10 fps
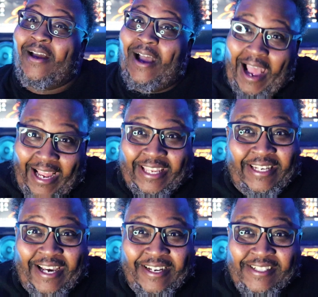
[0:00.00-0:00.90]
I
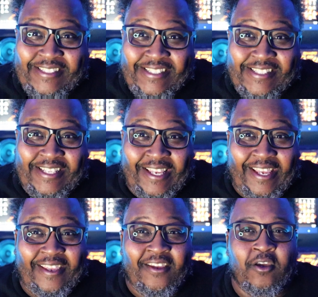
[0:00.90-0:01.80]
can honestly
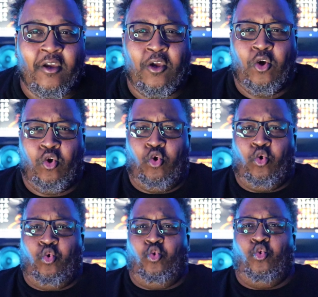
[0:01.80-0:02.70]
say,
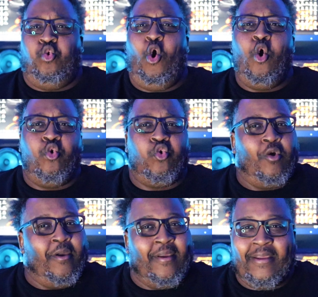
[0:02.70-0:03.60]
whew,
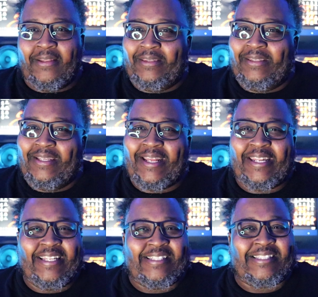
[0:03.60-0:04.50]

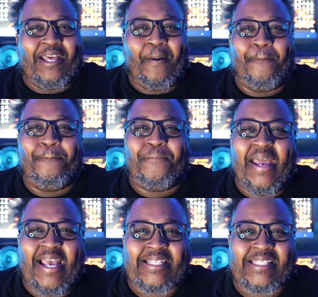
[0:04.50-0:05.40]
that is the
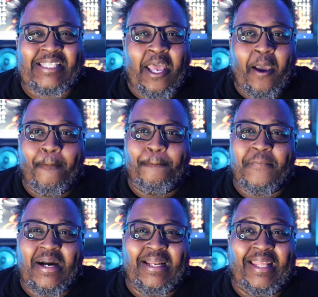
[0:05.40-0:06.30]
best
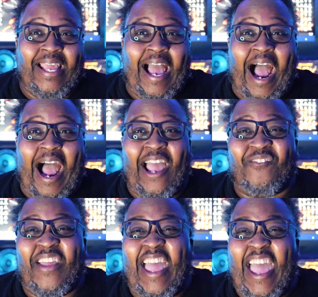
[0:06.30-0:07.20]
money
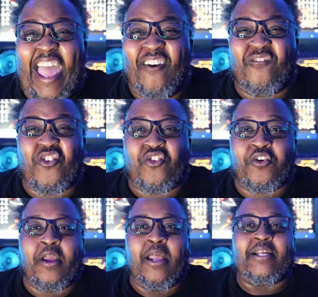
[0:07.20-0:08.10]
I've
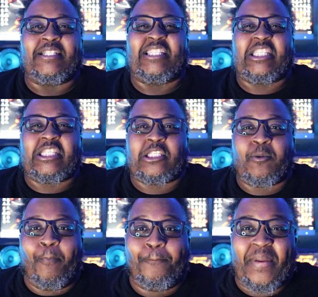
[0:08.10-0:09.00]
ever
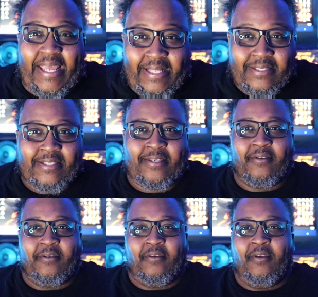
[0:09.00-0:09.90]
spent.
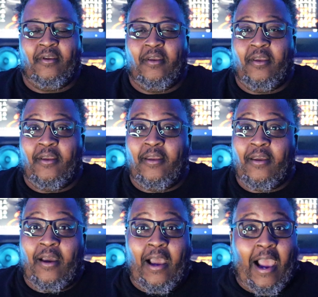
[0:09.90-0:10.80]

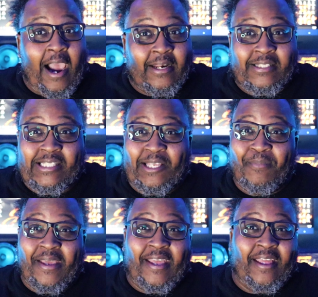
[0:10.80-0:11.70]
Honestly,
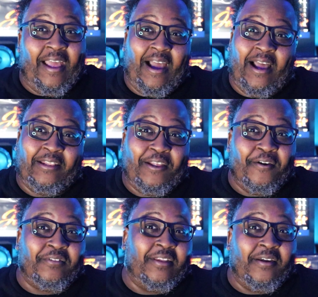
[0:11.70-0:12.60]
man, I
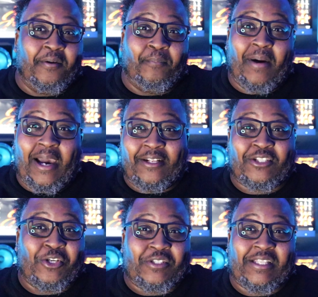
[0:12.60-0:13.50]
love the
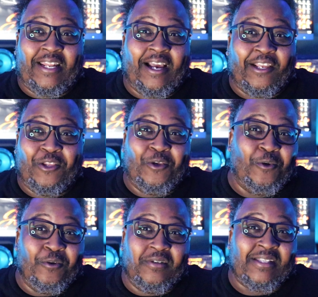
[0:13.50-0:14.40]
monitors that I
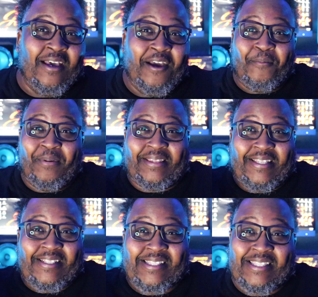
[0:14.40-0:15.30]
use, but
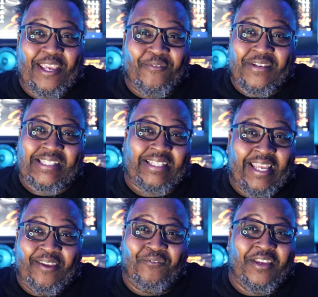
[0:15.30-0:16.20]
this Steven
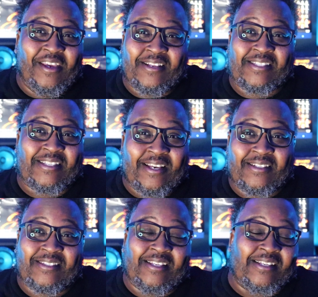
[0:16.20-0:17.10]
Slate V S
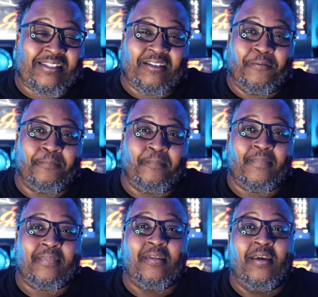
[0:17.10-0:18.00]
X system,
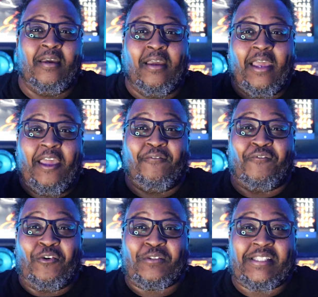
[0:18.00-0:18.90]

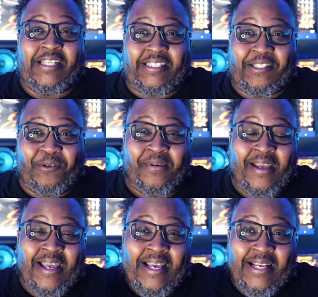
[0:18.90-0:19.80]
headphone system,
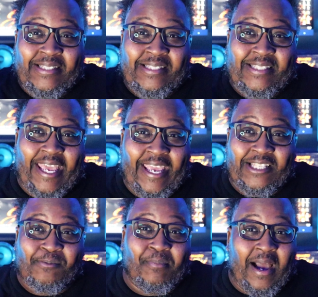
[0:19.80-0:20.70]

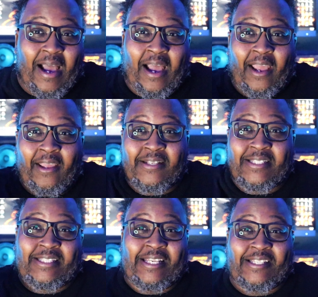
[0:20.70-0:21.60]
takes my
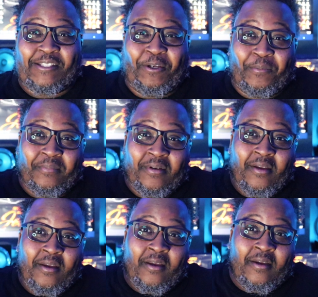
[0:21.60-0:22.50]
system
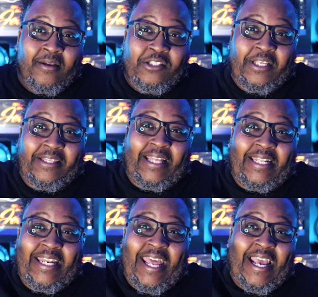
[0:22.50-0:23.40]
to the
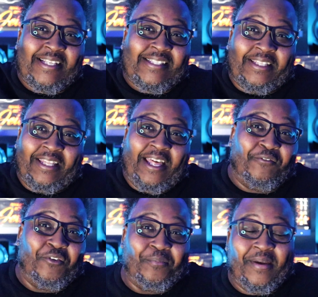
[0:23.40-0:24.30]
next
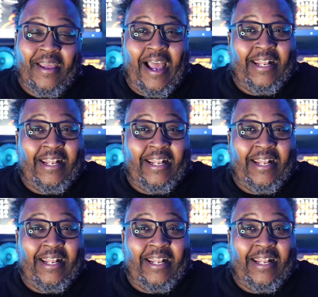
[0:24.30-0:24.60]
level, man.